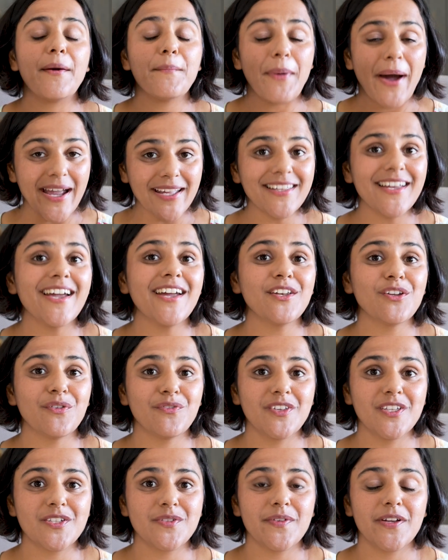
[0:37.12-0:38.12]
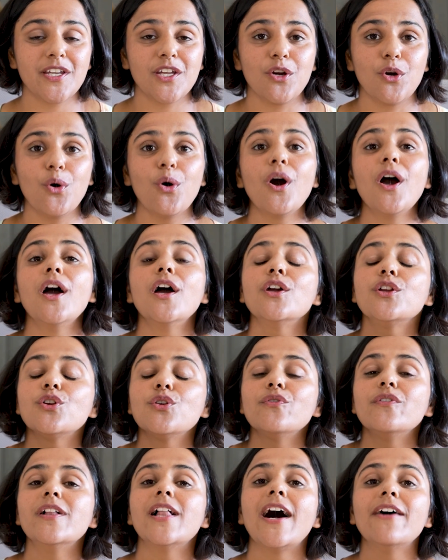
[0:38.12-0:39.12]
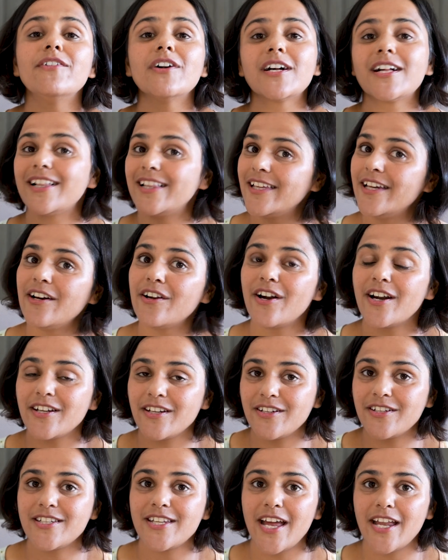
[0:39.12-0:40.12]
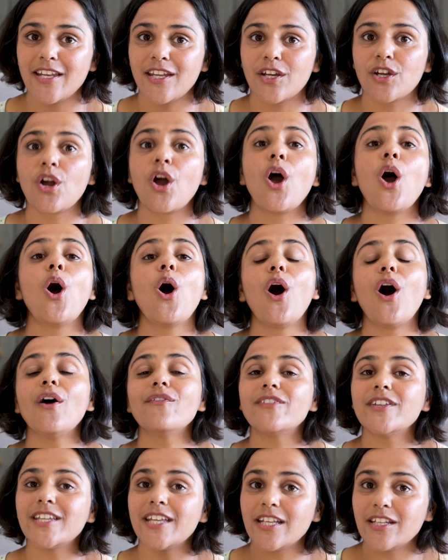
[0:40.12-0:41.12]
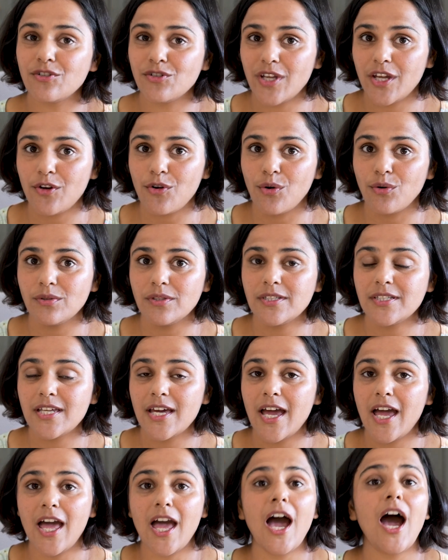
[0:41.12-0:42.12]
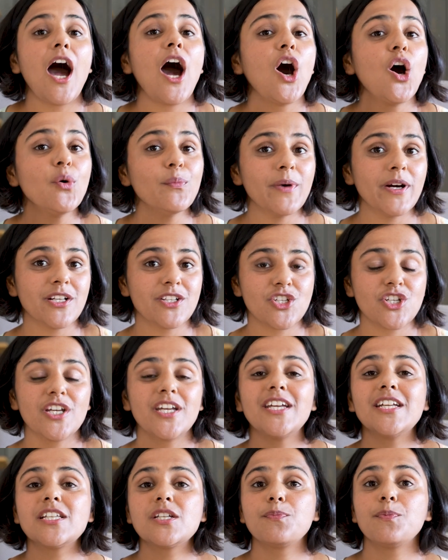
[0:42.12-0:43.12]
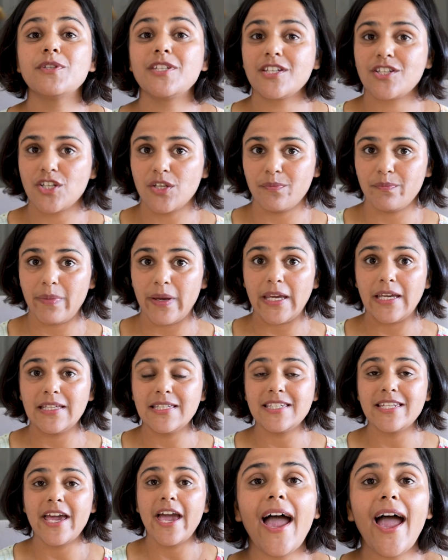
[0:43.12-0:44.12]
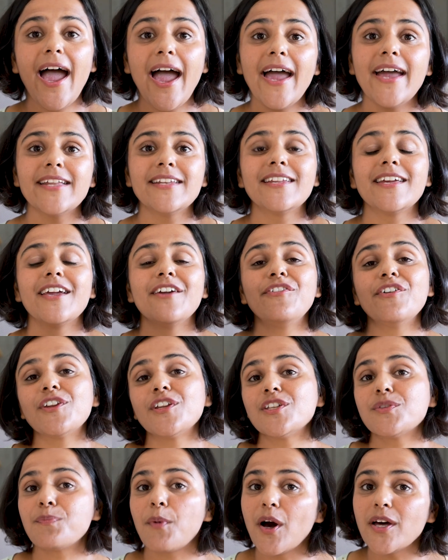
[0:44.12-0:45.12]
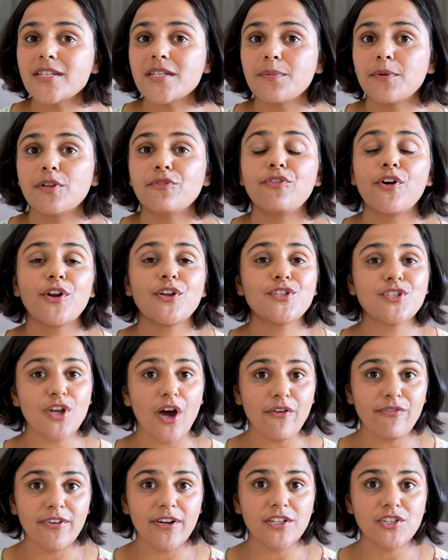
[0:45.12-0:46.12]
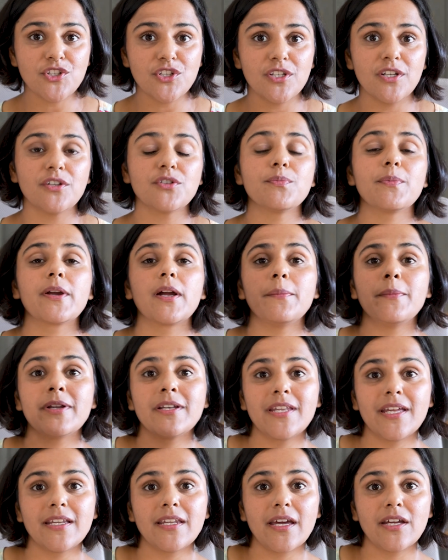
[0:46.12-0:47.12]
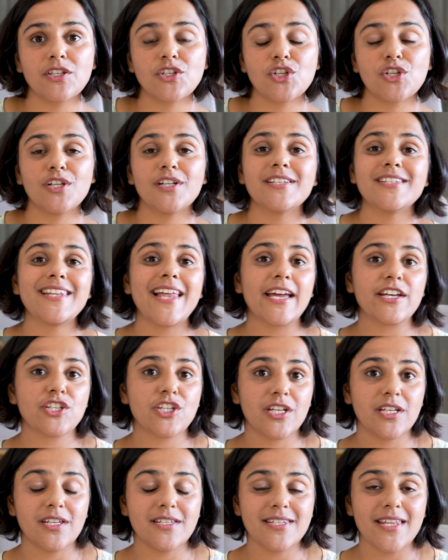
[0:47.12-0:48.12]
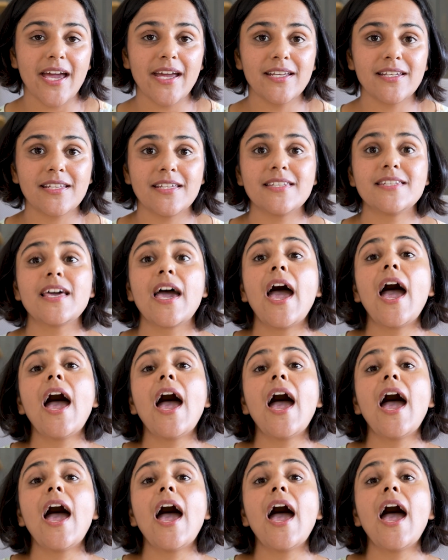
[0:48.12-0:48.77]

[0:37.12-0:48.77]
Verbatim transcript: By the end of this video, you will have a clear understanding of the day-to-day -day roles, how much each position pays, and if it is possible for a software engineer to become a data engineer slash data scientist